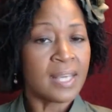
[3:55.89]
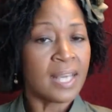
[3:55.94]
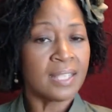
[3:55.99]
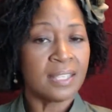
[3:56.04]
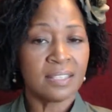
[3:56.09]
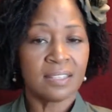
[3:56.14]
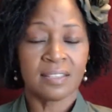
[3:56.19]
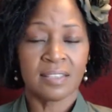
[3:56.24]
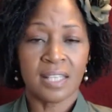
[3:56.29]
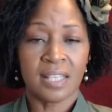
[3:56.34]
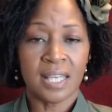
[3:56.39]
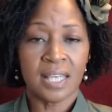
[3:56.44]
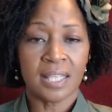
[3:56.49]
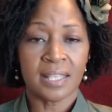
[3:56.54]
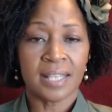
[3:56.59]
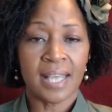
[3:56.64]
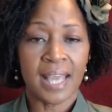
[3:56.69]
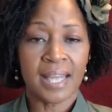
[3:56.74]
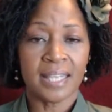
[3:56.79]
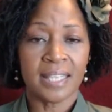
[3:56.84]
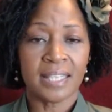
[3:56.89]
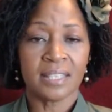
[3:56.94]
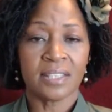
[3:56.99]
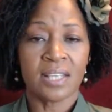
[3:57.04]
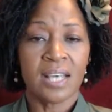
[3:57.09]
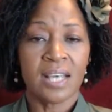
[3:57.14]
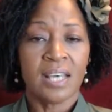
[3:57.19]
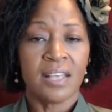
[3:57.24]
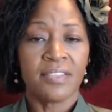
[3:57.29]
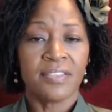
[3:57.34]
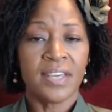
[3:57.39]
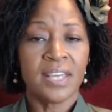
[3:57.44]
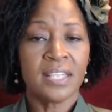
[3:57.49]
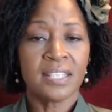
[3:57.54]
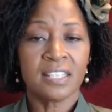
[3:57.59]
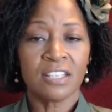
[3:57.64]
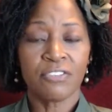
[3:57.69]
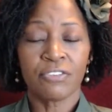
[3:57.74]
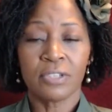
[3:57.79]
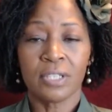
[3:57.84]
that is think that is
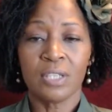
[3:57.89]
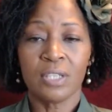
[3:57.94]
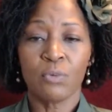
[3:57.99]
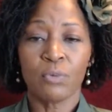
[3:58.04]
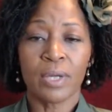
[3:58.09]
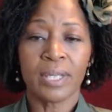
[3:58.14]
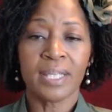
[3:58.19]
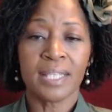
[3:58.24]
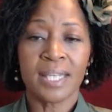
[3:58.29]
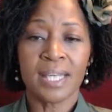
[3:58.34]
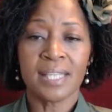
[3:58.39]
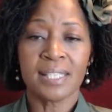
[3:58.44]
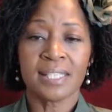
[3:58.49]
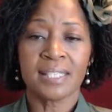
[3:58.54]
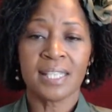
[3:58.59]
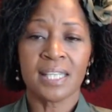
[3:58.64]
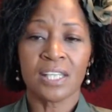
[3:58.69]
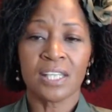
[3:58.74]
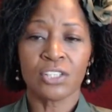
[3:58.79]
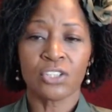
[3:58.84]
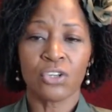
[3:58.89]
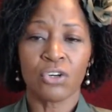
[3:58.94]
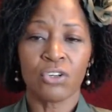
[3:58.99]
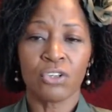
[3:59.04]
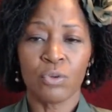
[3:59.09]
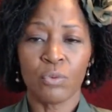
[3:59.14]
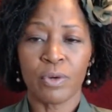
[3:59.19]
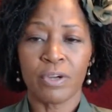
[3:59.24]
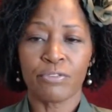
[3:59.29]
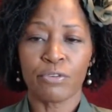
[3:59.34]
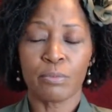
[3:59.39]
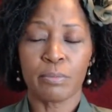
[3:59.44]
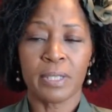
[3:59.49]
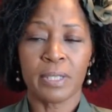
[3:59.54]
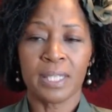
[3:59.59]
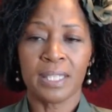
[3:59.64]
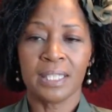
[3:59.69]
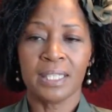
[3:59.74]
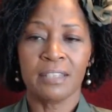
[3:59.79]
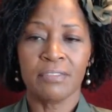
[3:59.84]
think differently recognize sin turn away
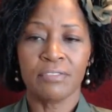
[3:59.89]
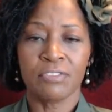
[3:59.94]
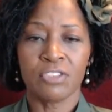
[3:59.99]
from it and